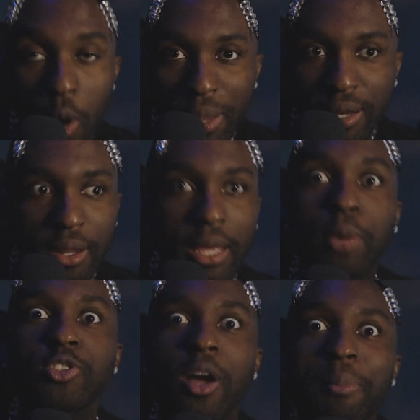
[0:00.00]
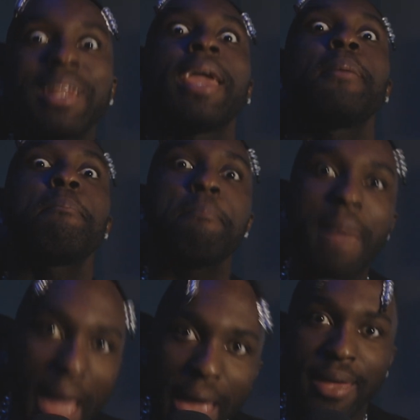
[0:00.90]
woman, he was talking about a
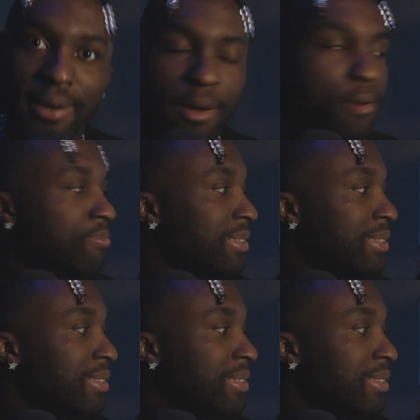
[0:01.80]
man.